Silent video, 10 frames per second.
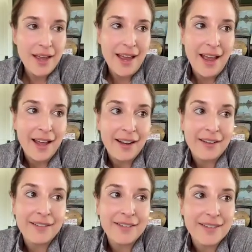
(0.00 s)

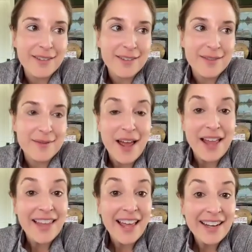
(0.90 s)
And
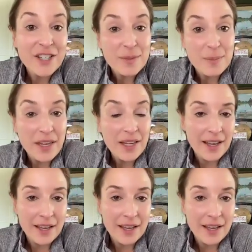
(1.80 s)
and then just being